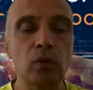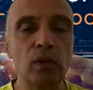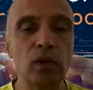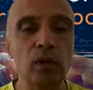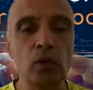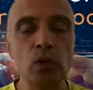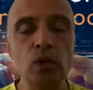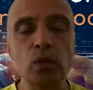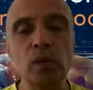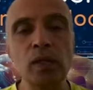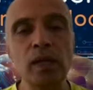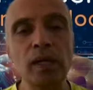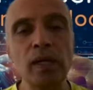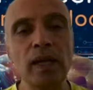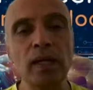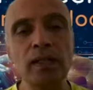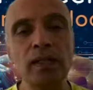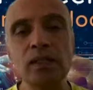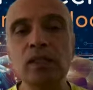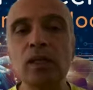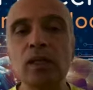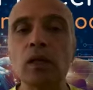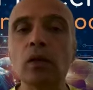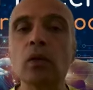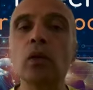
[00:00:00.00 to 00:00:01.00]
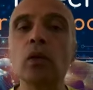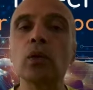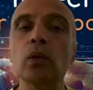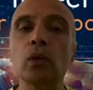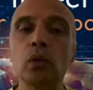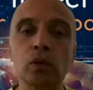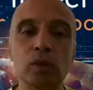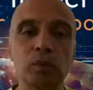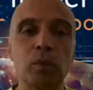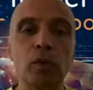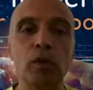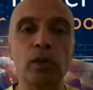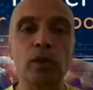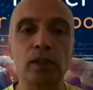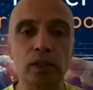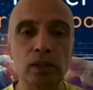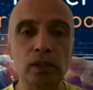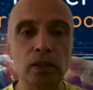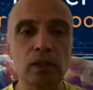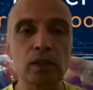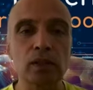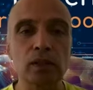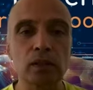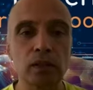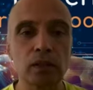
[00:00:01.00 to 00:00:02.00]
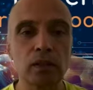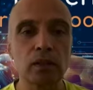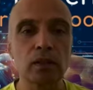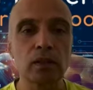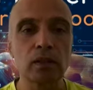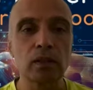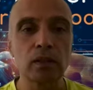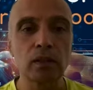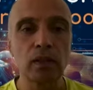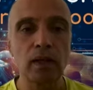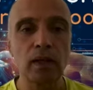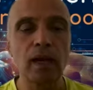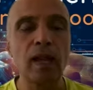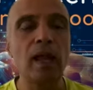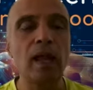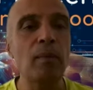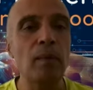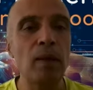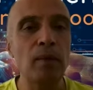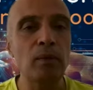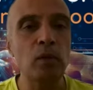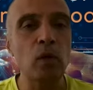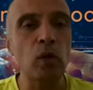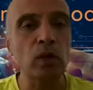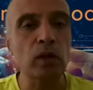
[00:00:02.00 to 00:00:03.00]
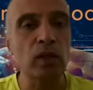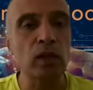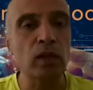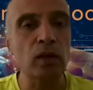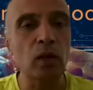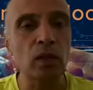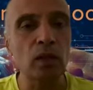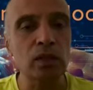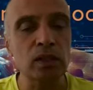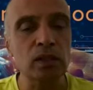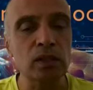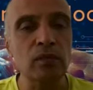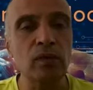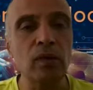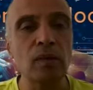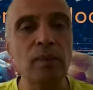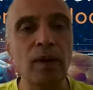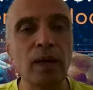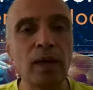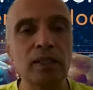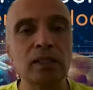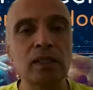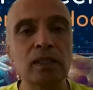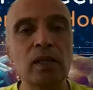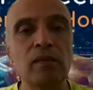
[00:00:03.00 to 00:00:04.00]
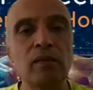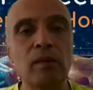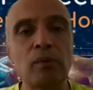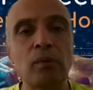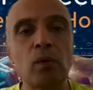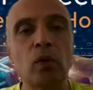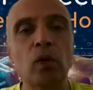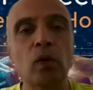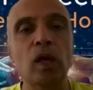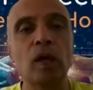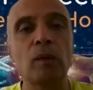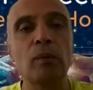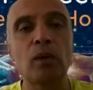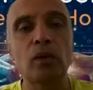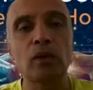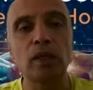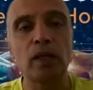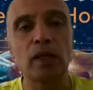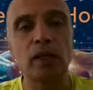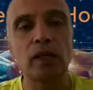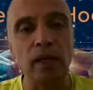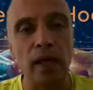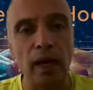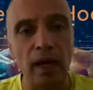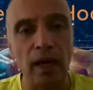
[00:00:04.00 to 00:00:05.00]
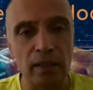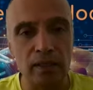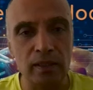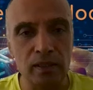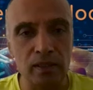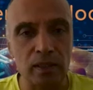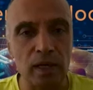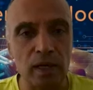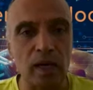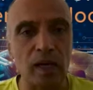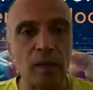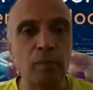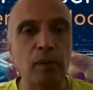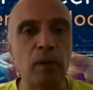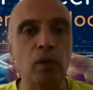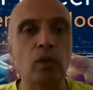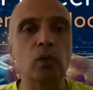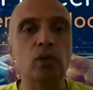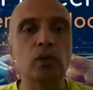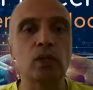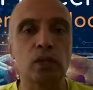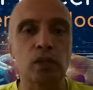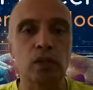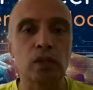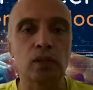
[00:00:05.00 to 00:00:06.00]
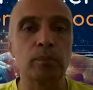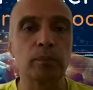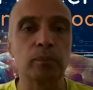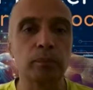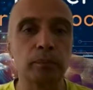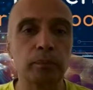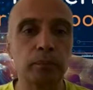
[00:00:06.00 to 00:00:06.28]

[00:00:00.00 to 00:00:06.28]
we usually get stuck on those points. And I'm talking not just for myself, I'm talking about the entire startup ecosystem.